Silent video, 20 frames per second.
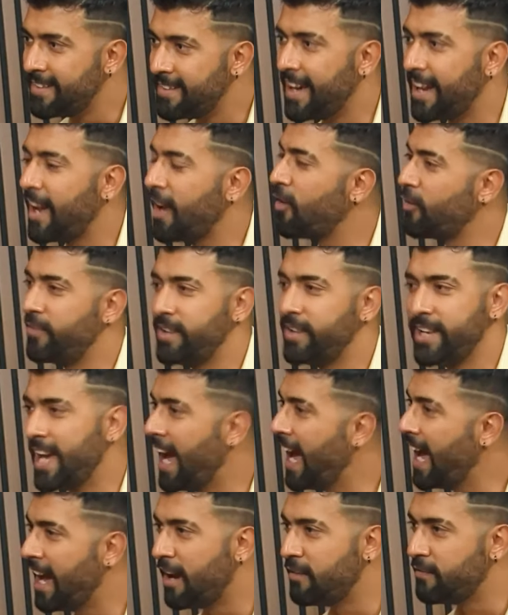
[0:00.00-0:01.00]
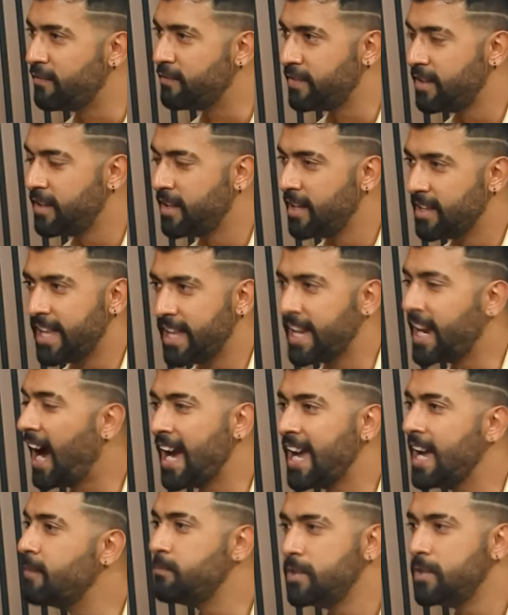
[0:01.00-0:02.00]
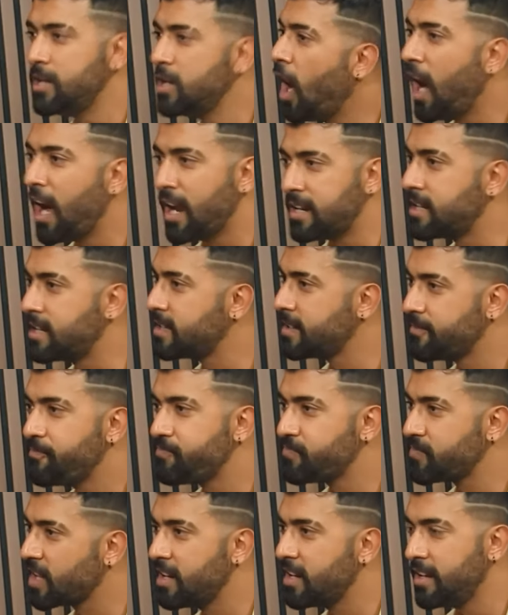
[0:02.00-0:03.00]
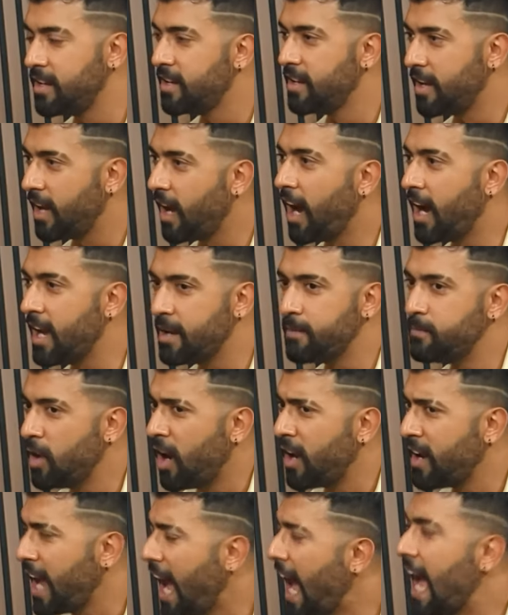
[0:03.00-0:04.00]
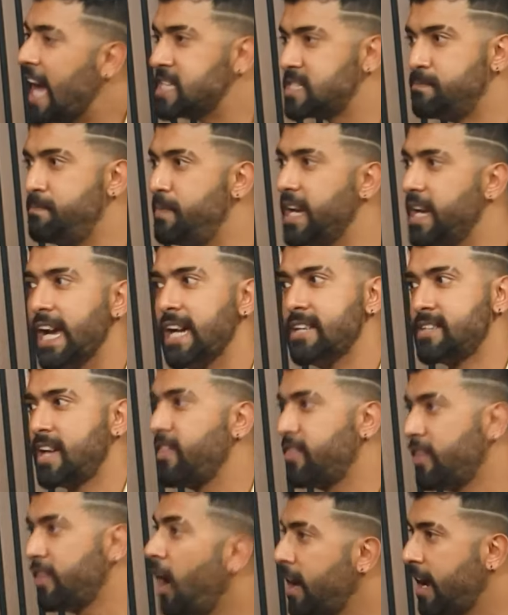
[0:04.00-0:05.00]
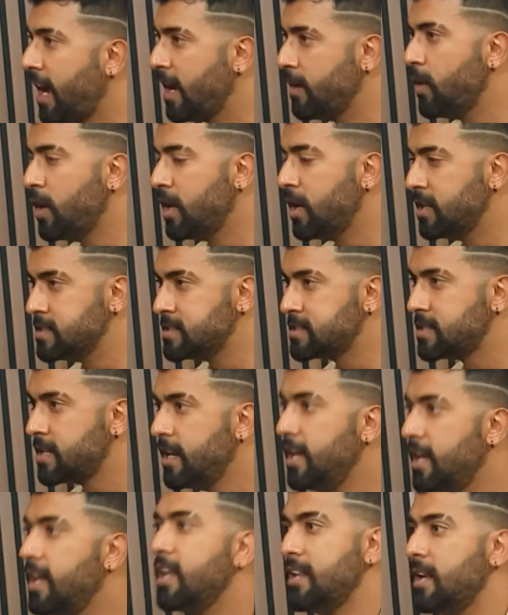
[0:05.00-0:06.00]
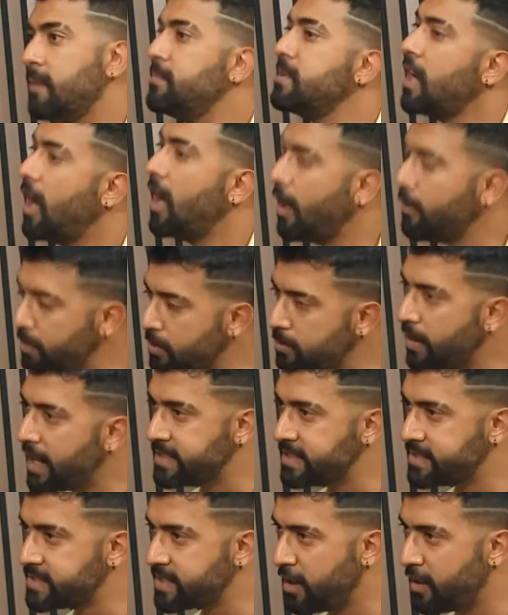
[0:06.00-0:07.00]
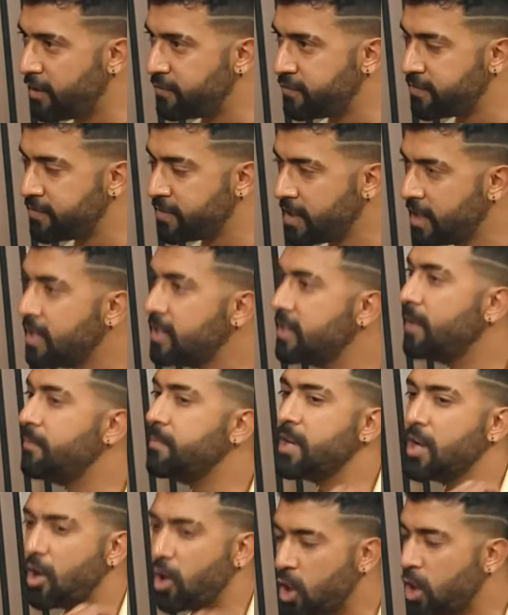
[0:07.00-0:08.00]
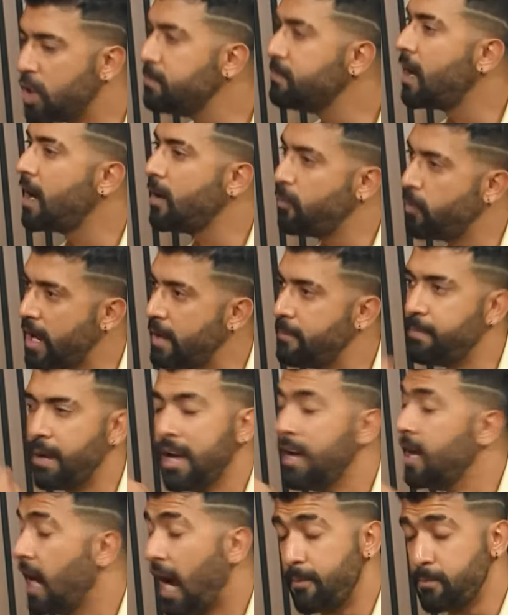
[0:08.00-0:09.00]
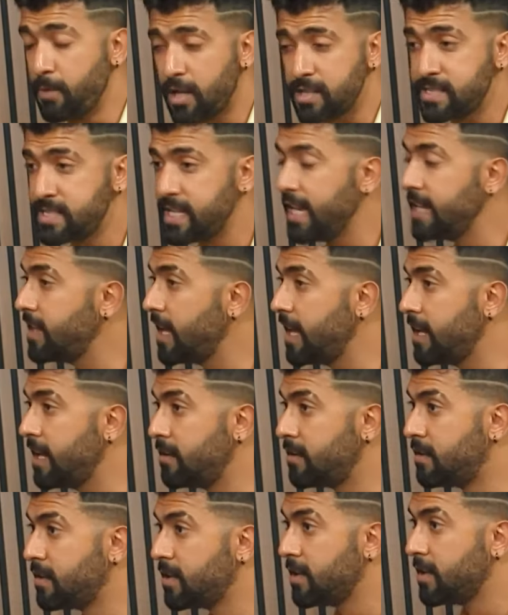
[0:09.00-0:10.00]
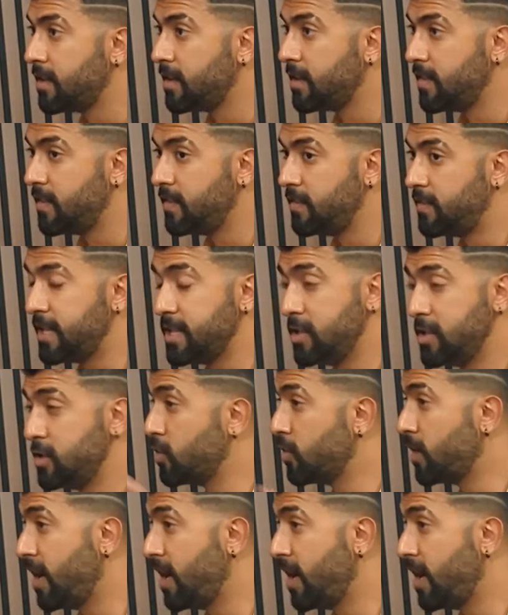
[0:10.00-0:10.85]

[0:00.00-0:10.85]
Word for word: that I already have. Like, I am not as big as I thought I was. Let me humble myself. Let me earn my way back. I'm not saying that you